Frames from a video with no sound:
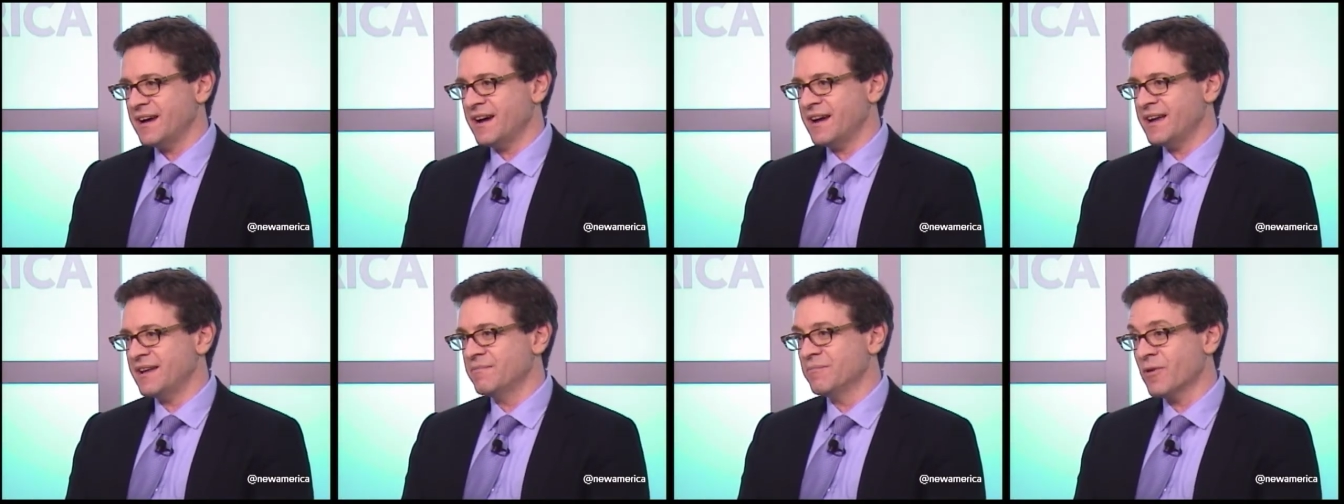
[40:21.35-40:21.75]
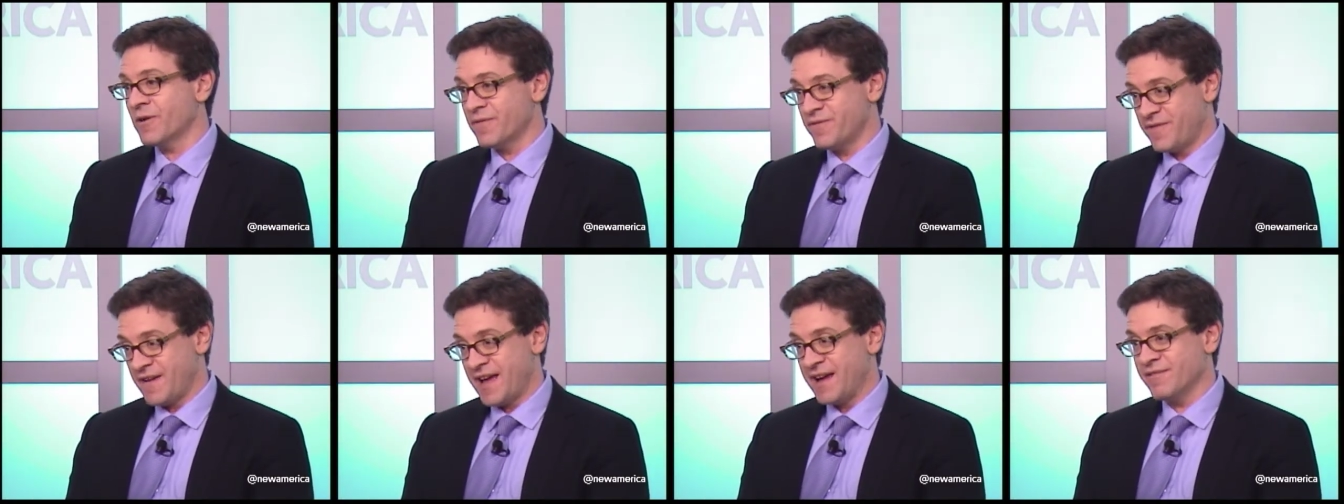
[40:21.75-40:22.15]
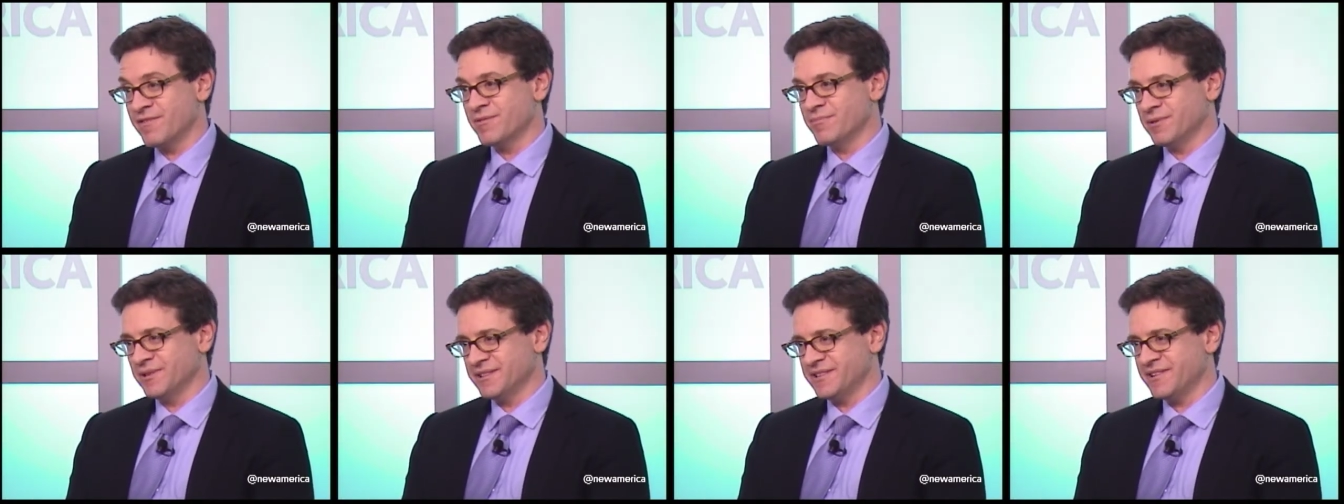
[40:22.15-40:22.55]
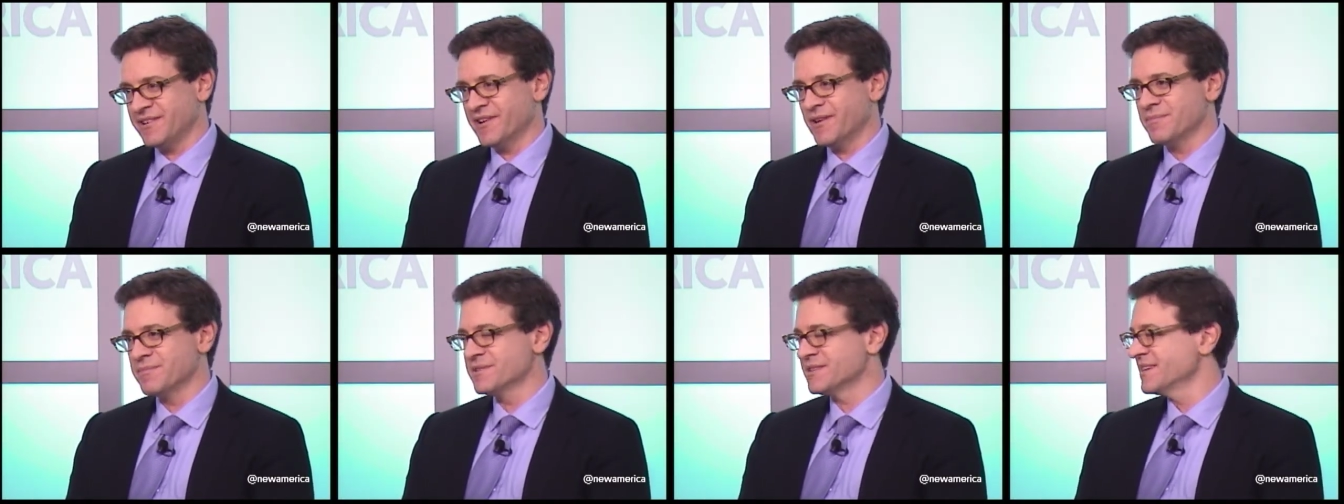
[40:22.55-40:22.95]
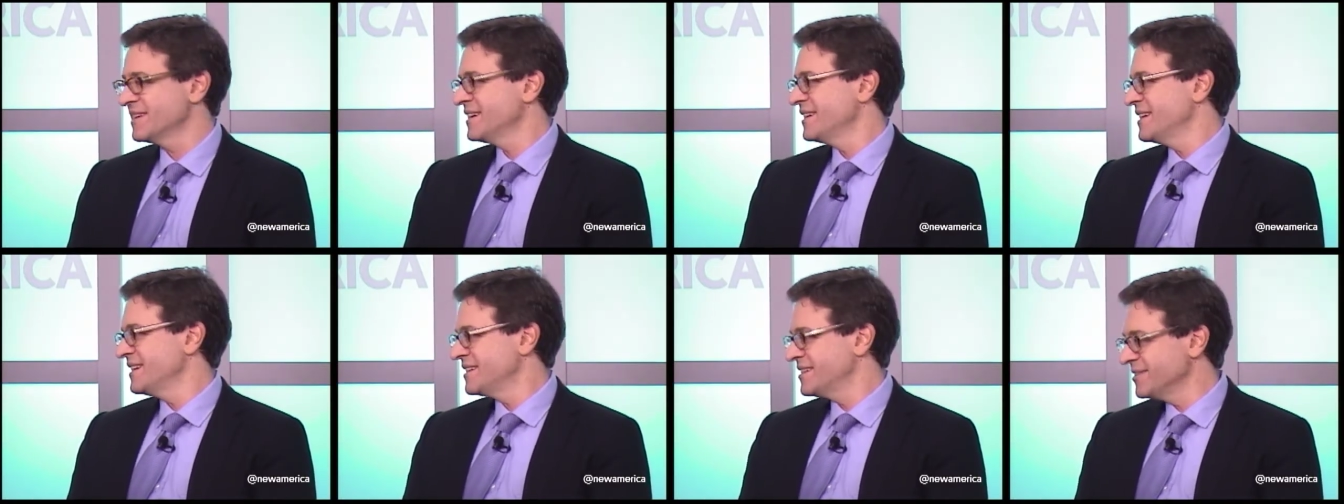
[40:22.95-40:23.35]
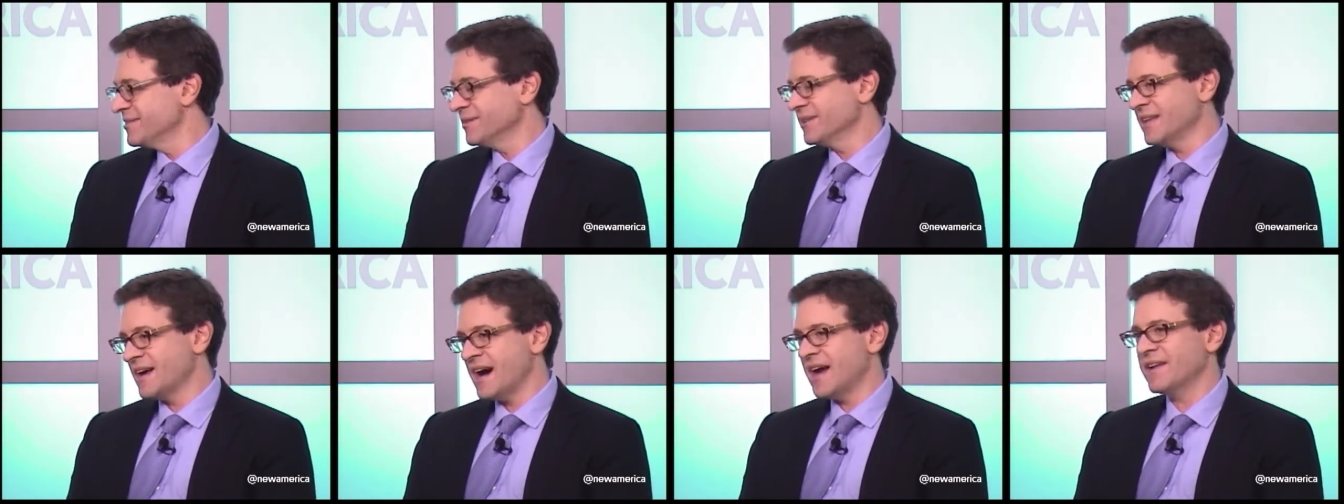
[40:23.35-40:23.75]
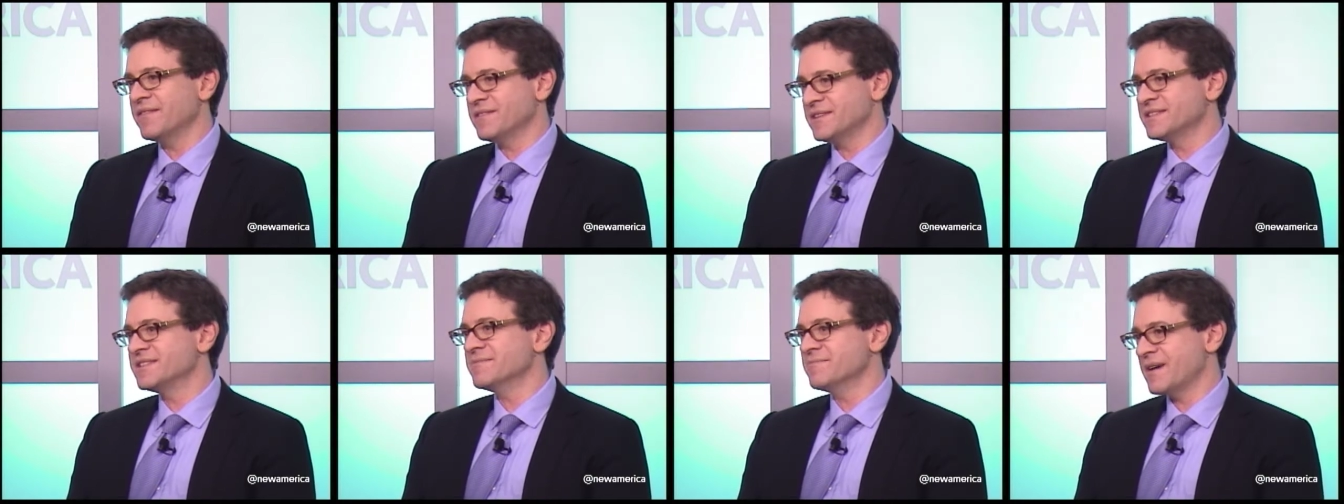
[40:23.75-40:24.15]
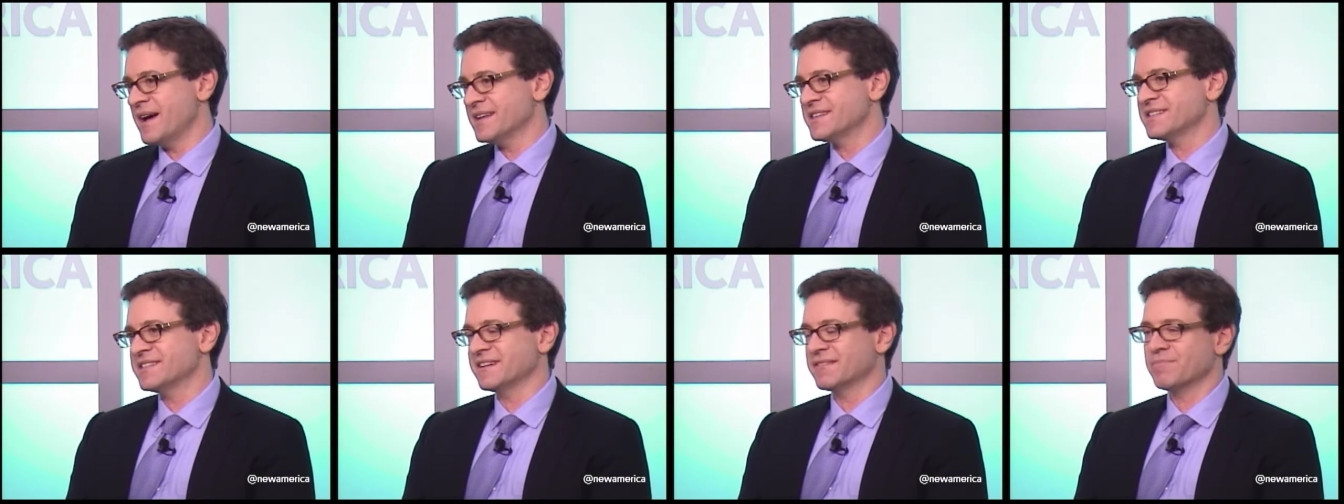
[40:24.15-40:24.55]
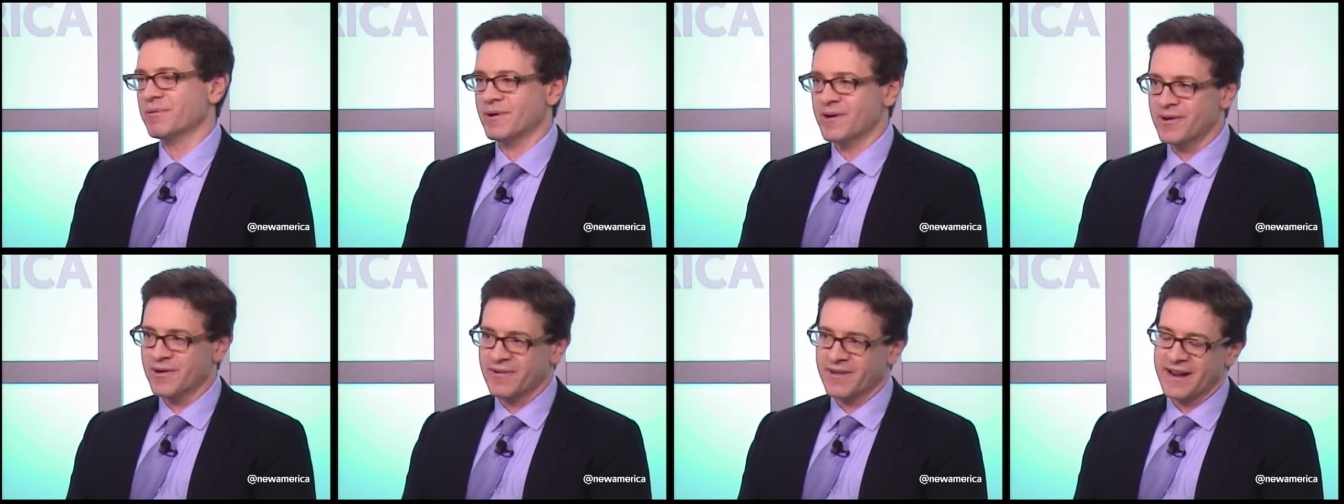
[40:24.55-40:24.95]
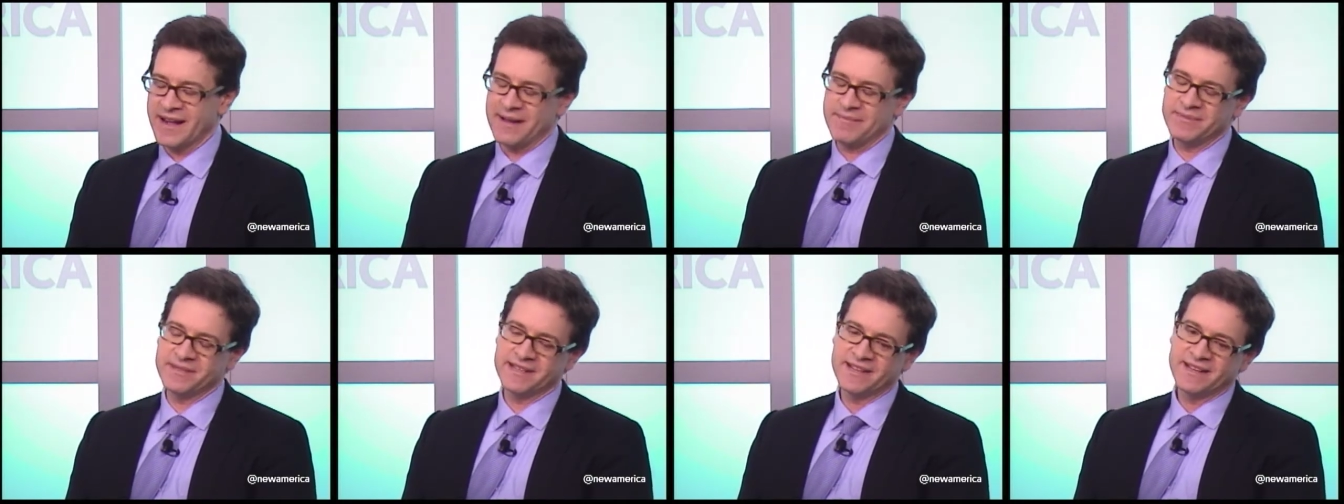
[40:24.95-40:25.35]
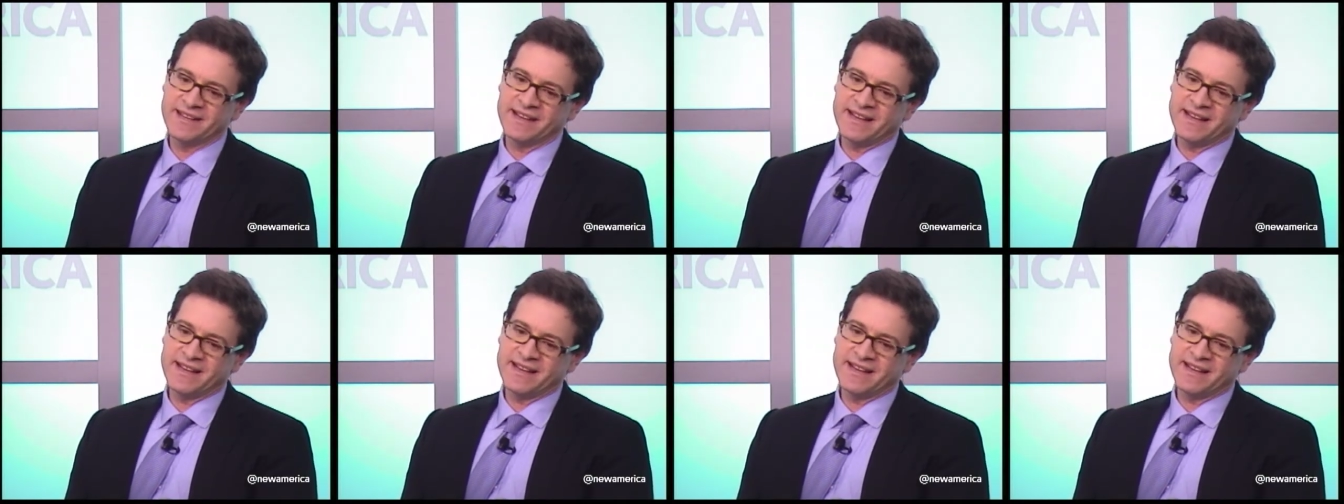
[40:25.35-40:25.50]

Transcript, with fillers: in more favorable terms to a lot of his domestic programs.